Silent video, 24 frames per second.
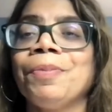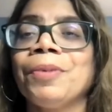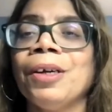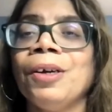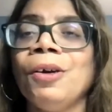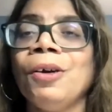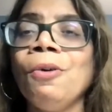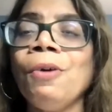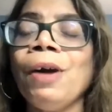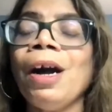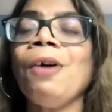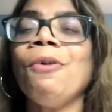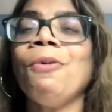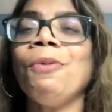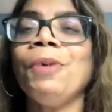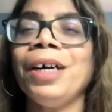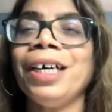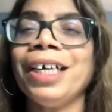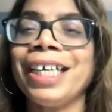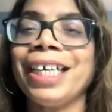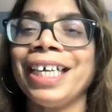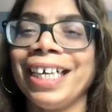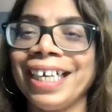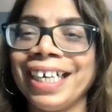who are
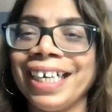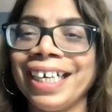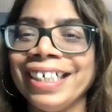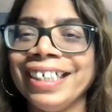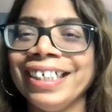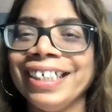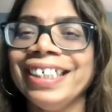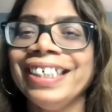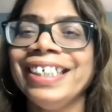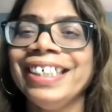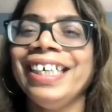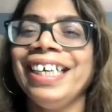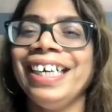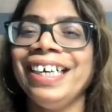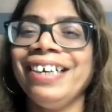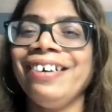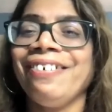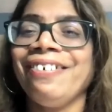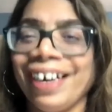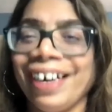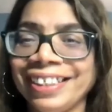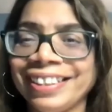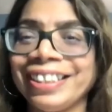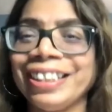working in
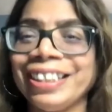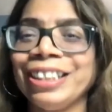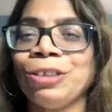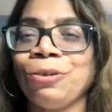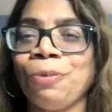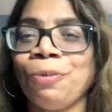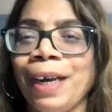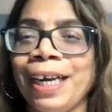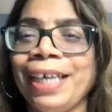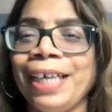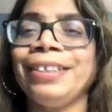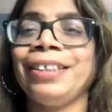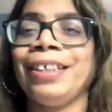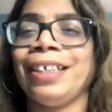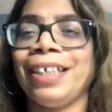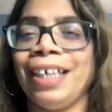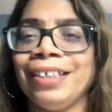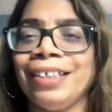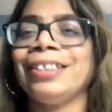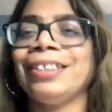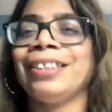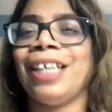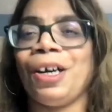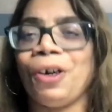racist ways
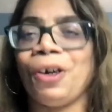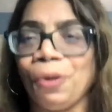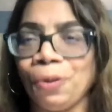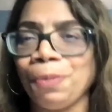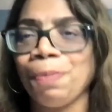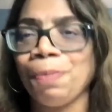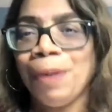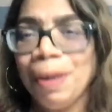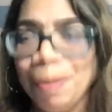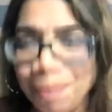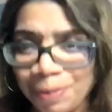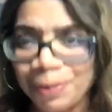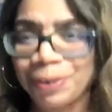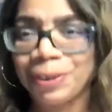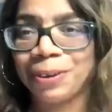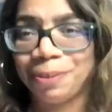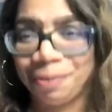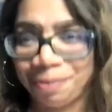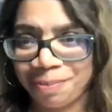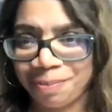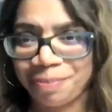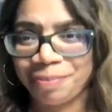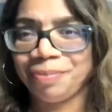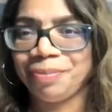against their own people.
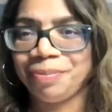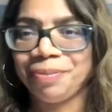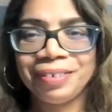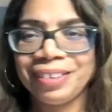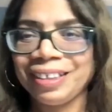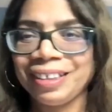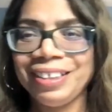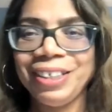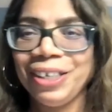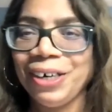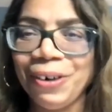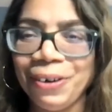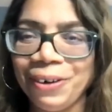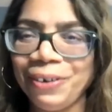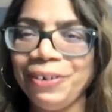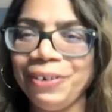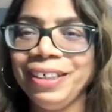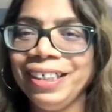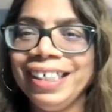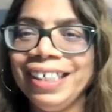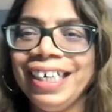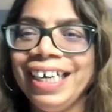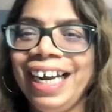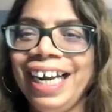
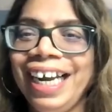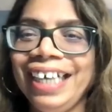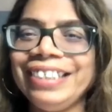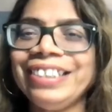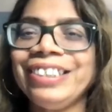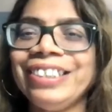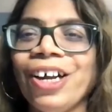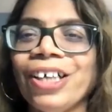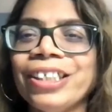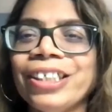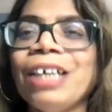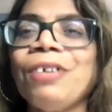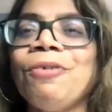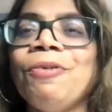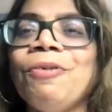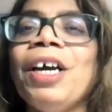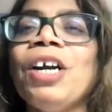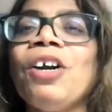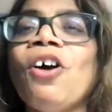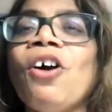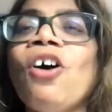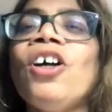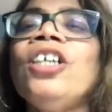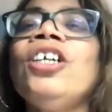It's not that we
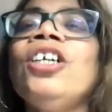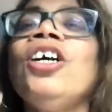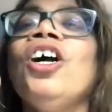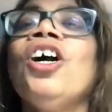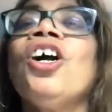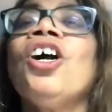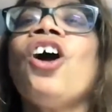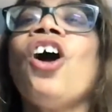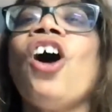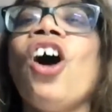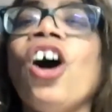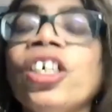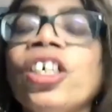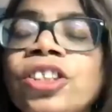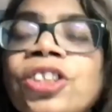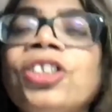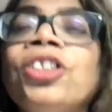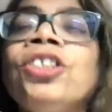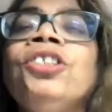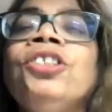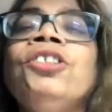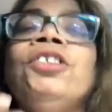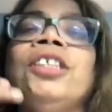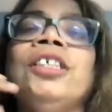are all
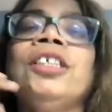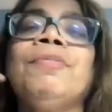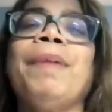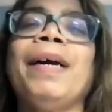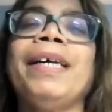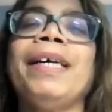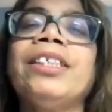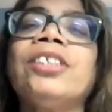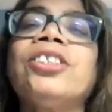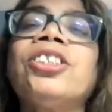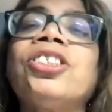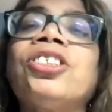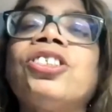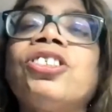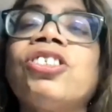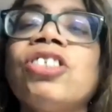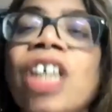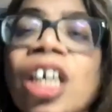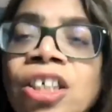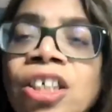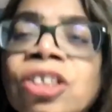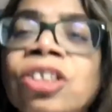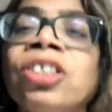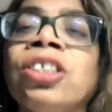constituted by the
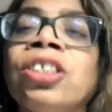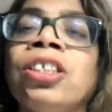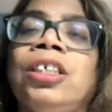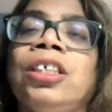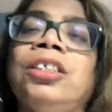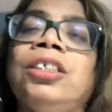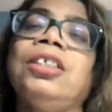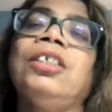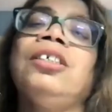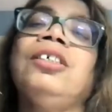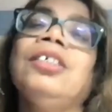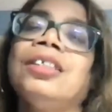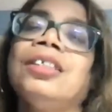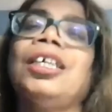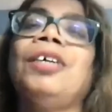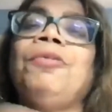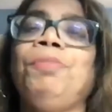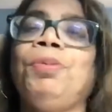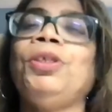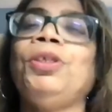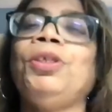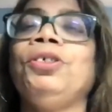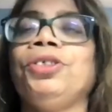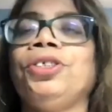structures that
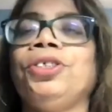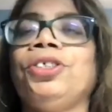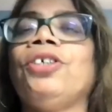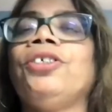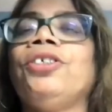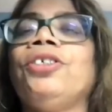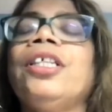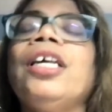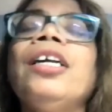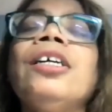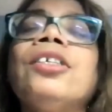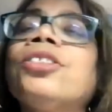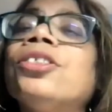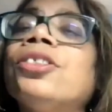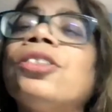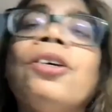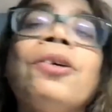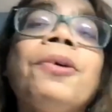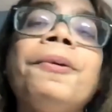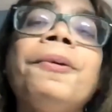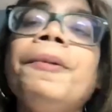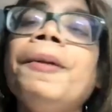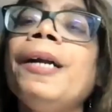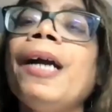produce those things.
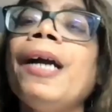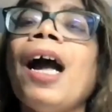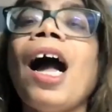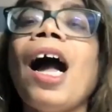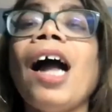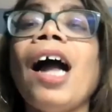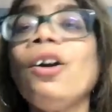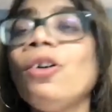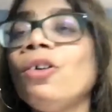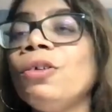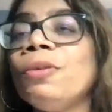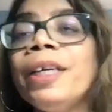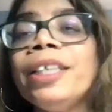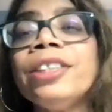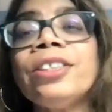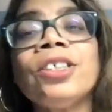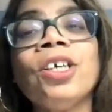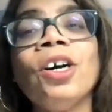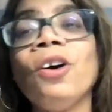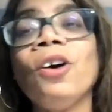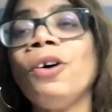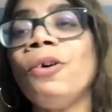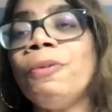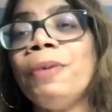So I always
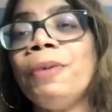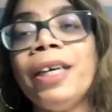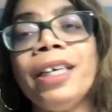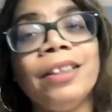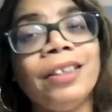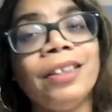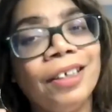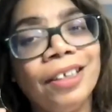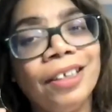go with,